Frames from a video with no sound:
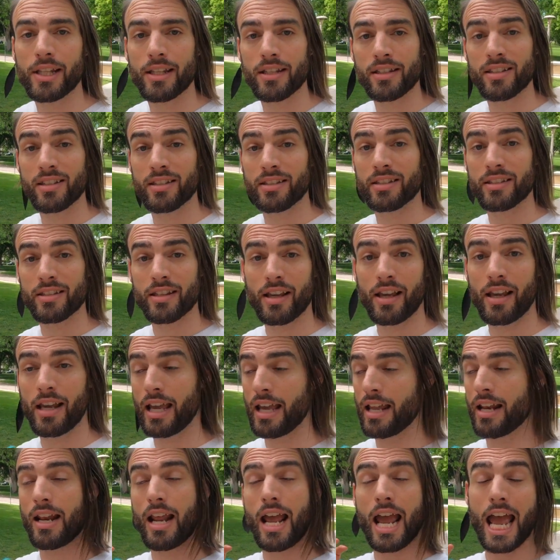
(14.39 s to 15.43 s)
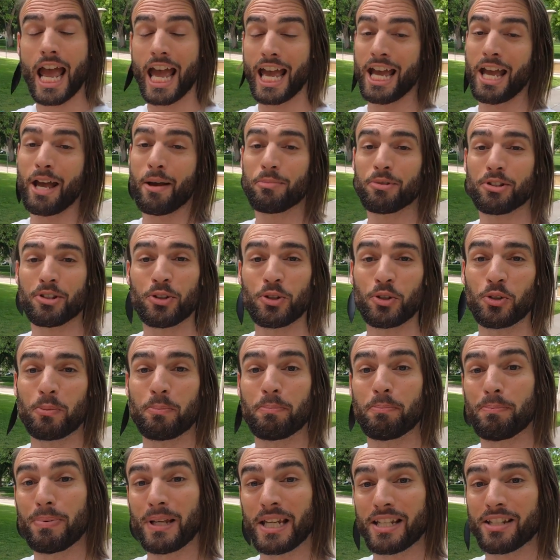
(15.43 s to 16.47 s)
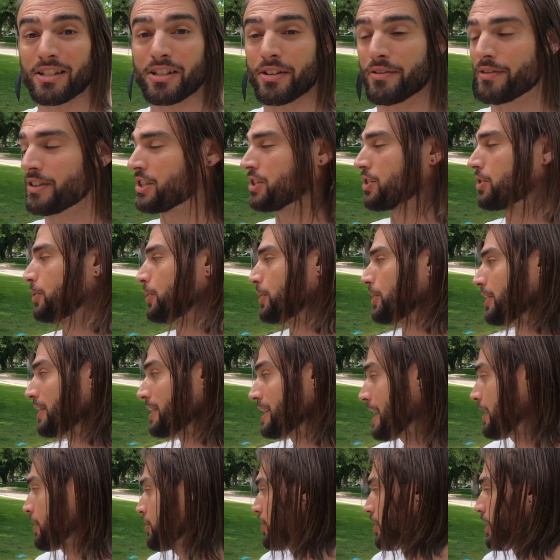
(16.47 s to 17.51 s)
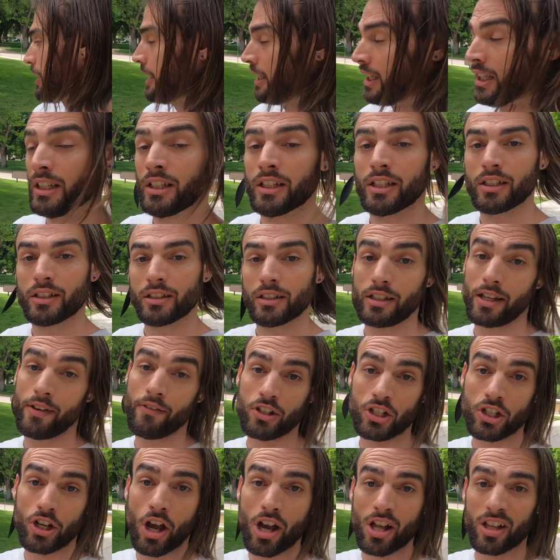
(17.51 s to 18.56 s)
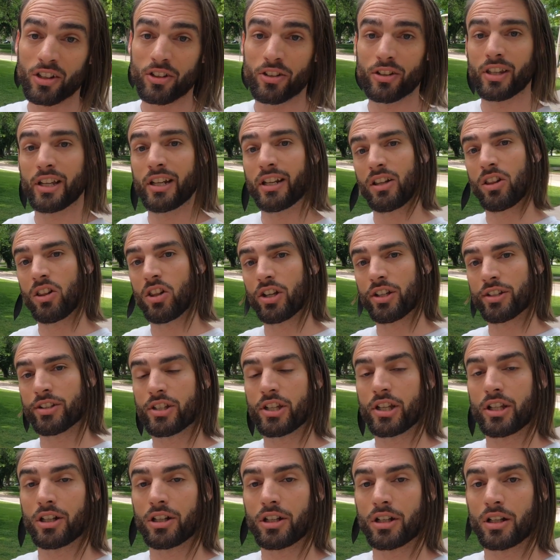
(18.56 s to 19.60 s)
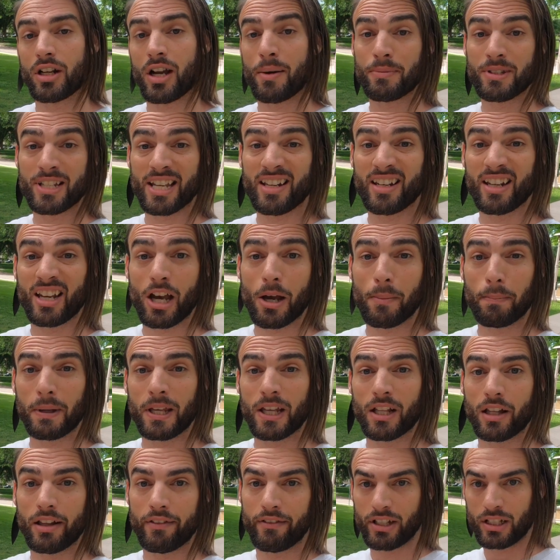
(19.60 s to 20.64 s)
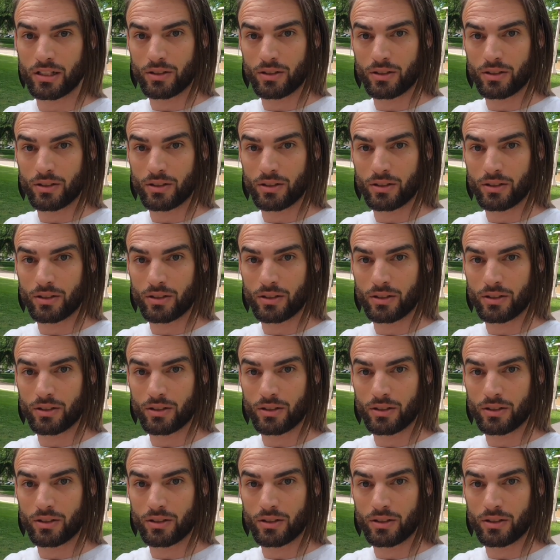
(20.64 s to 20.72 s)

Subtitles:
This is an absolute beast of a scooter. It's actually even taller than it looks here. I'm standing uphill of it.